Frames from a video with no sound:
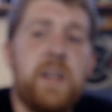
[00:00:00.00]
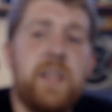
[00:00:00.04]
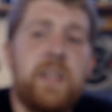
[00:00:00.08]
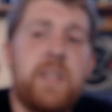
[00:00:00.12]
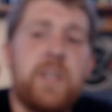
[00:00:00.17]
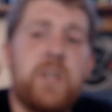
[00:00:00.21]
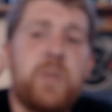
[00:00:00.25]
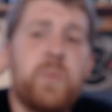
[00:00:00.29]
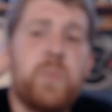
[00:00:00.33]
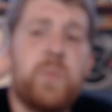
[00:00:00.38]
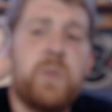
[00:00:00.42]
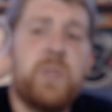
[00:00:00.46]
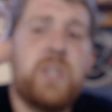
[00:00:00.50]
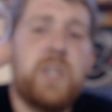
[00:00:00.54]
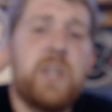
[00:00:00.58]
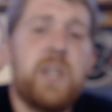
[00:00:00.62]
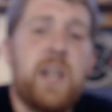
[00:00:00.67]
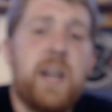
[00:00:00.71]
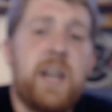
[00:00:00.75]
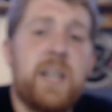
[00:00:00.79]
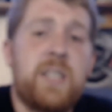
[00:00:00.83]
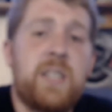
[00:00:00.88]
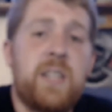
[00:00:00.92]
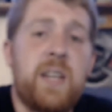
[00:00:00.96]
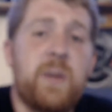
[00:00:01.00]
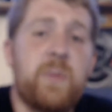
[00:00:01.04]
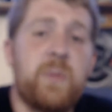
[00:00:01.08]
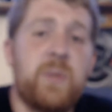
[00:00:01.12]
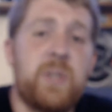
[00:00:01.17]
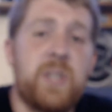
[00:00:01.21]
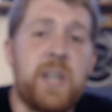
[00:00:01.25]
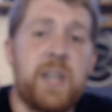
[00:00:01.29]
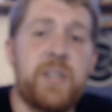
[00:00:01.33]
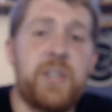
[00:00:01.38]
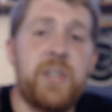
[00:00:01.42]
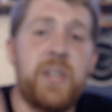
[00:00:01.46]
This was the glass that was
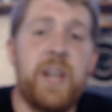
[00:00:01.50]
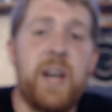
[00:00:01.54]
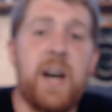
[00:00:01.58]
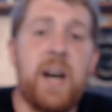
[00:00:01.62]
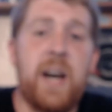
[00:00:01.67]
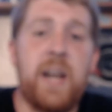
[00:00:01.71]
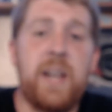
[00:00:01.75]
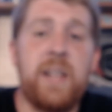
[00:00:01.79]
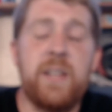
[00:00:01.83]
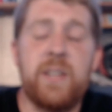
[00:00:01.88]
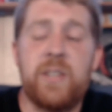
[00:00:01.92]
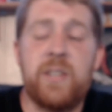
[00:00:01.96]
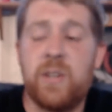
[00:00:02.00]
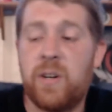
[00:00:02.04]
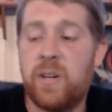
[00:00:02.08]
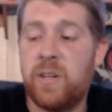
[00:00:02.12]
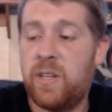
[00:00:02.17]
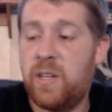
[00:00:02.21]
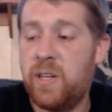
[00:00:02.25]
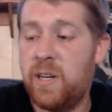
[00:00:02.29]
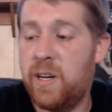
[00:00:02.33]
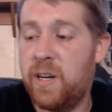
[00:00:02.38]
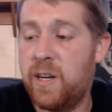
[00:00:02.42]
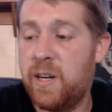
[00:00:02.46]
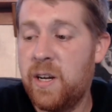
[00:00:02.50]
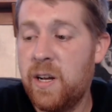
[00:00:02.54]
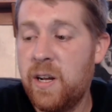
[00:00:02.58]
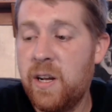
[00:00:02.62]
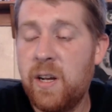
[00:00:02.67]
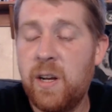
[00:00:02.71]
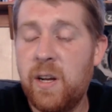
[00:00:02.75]
actually on this RTA.